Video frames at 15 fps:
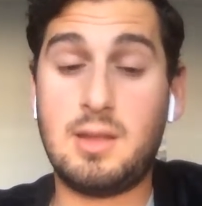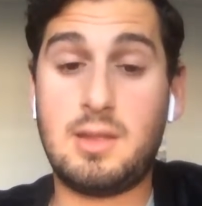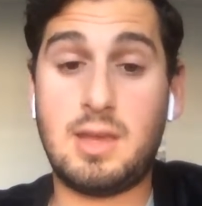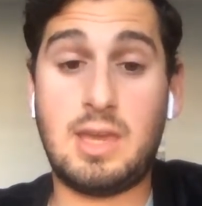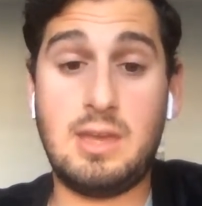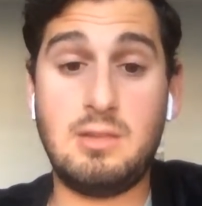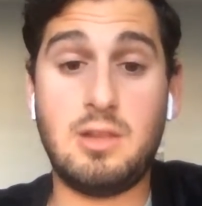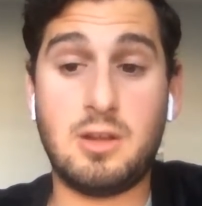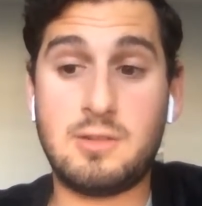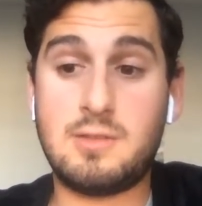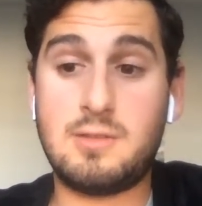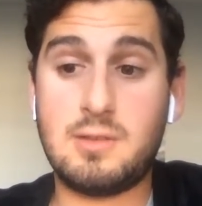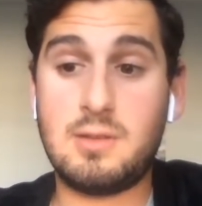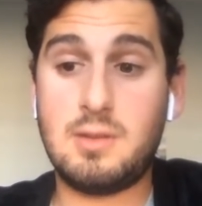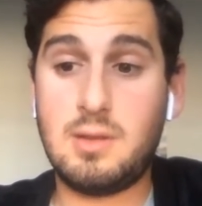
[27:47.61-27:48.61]
Like he looked
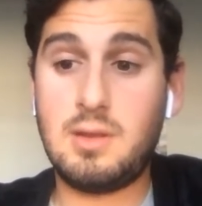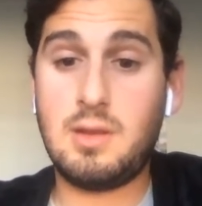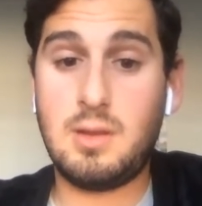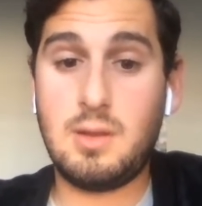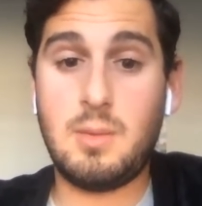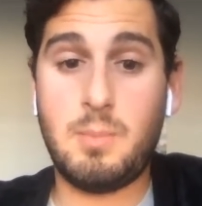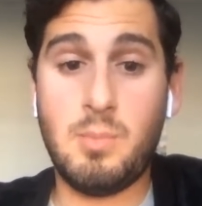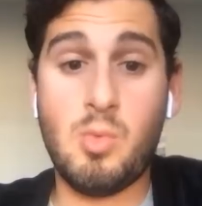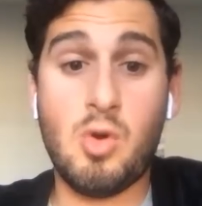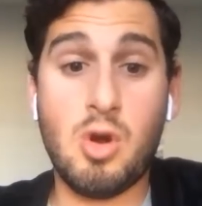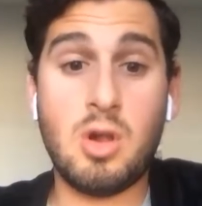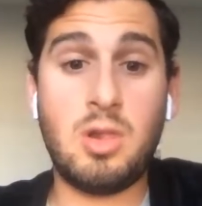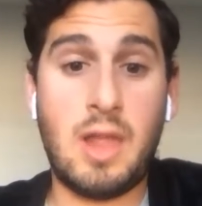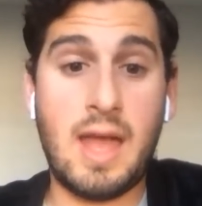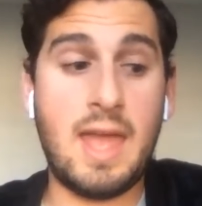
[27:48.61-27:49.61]

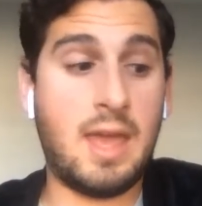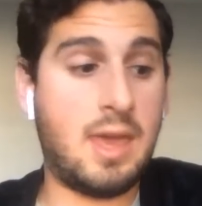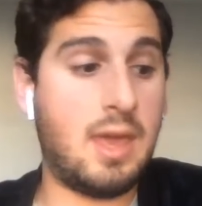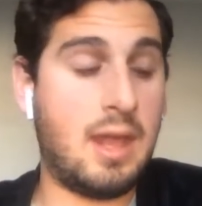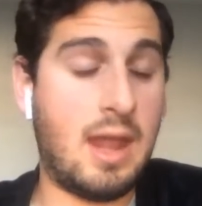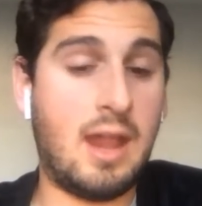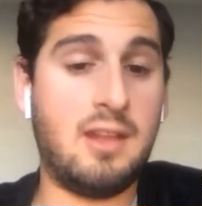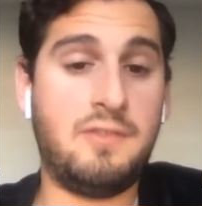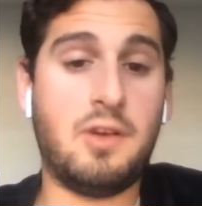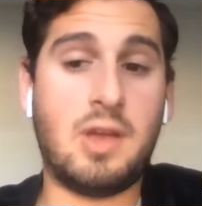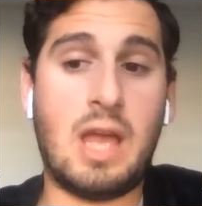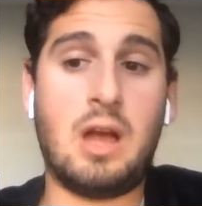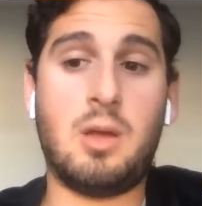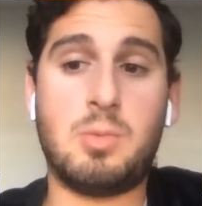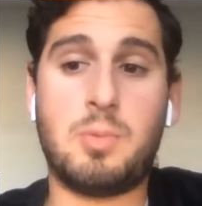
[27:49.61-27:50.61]
more like an NFL
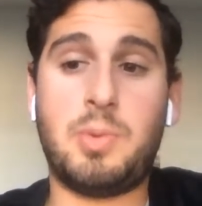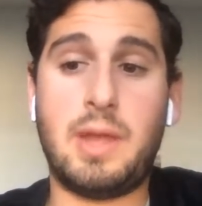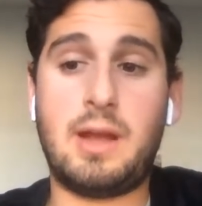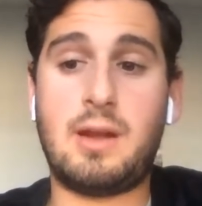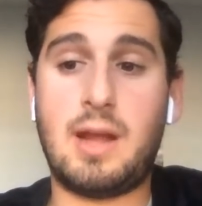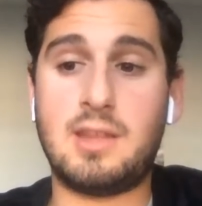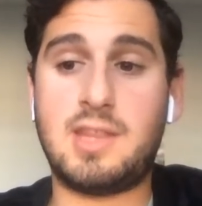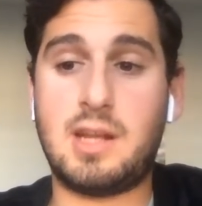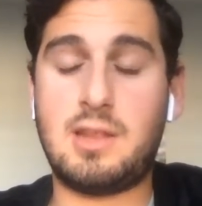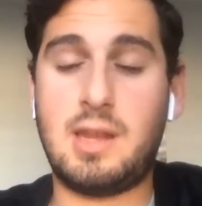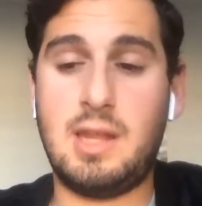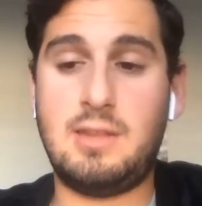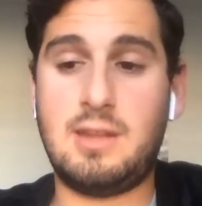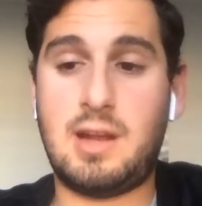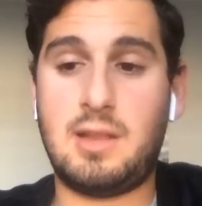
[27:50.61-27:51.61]
caliber player out there than
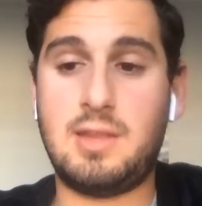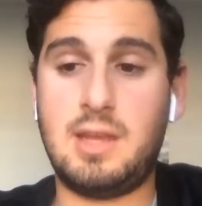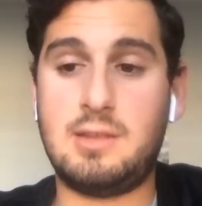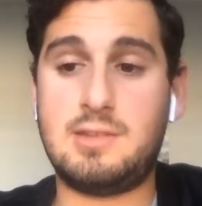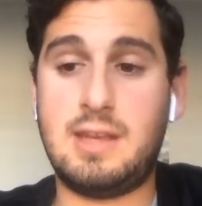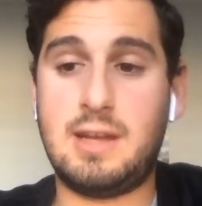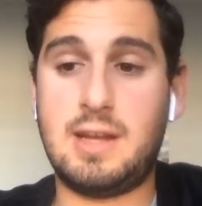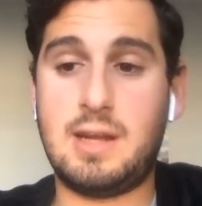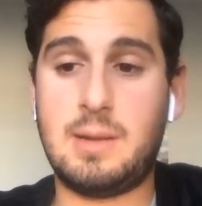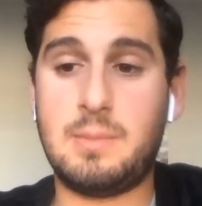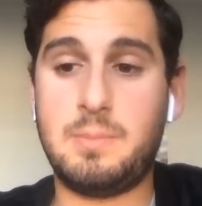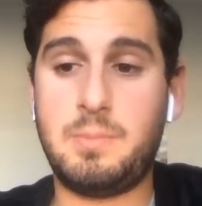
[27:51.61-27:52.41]
he did on the interior.